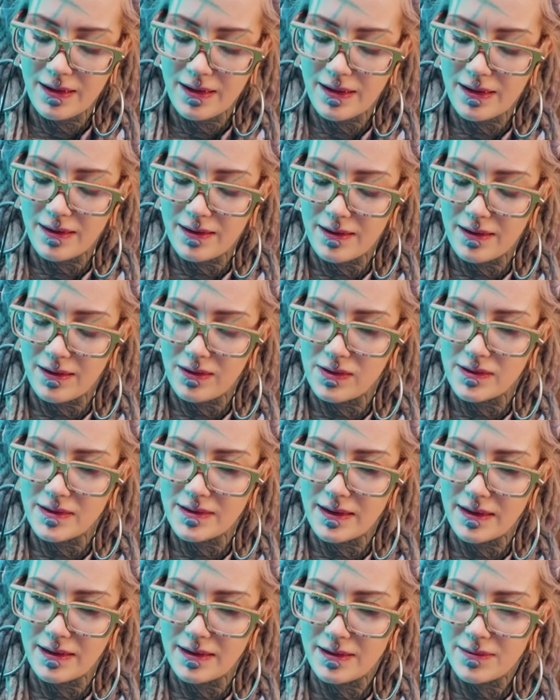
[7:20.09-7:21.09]
and the
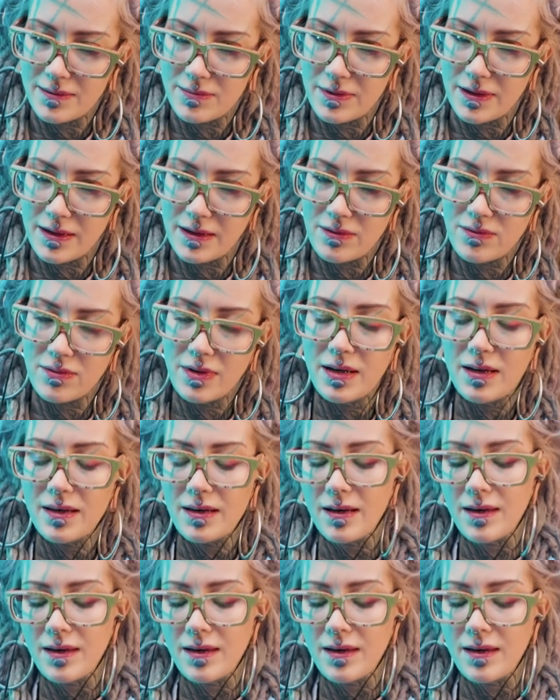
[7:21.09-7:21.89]
outside it's pretty green,